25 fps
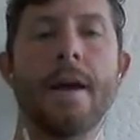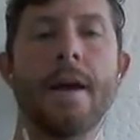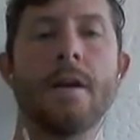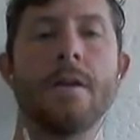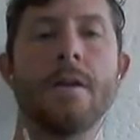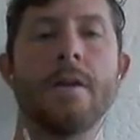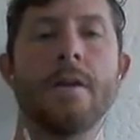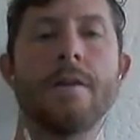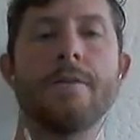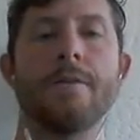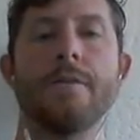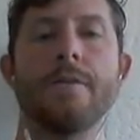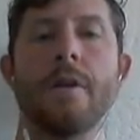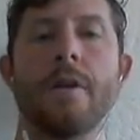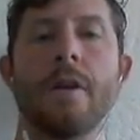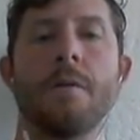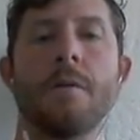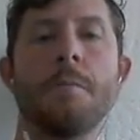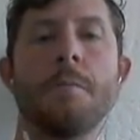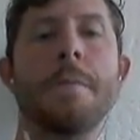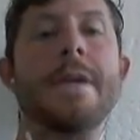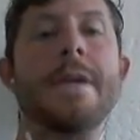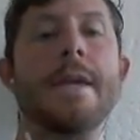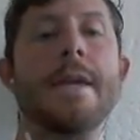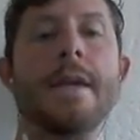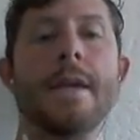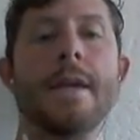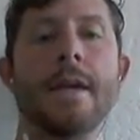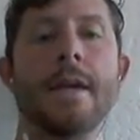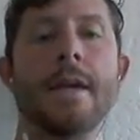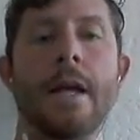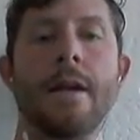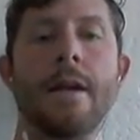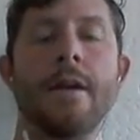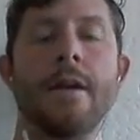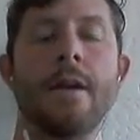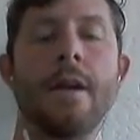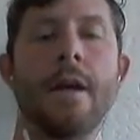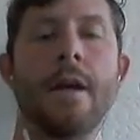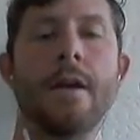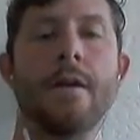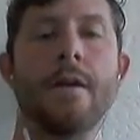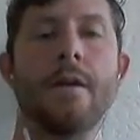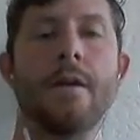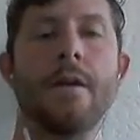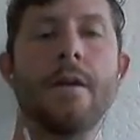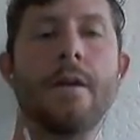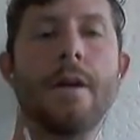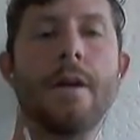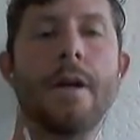analyst and me
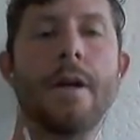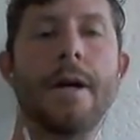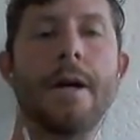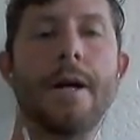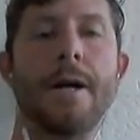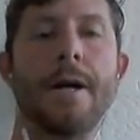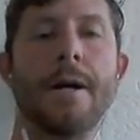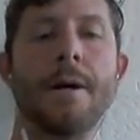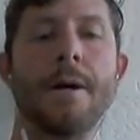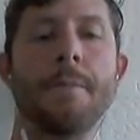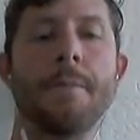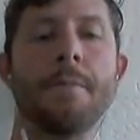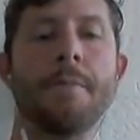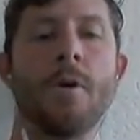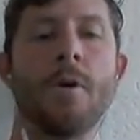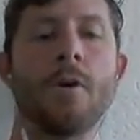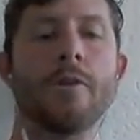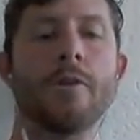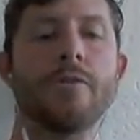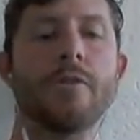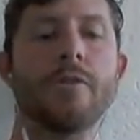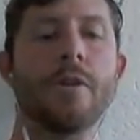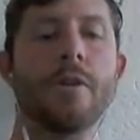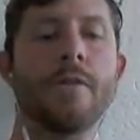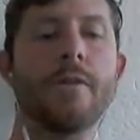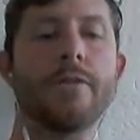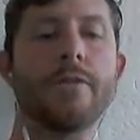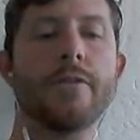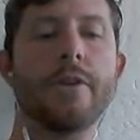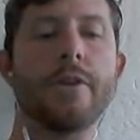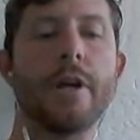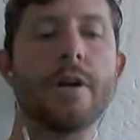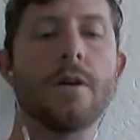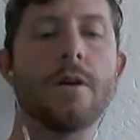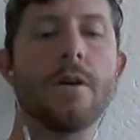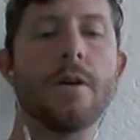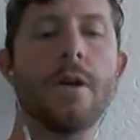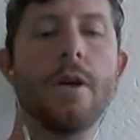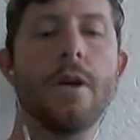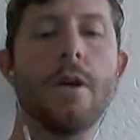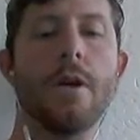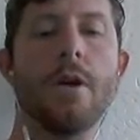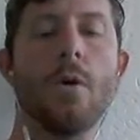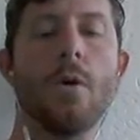and our service here,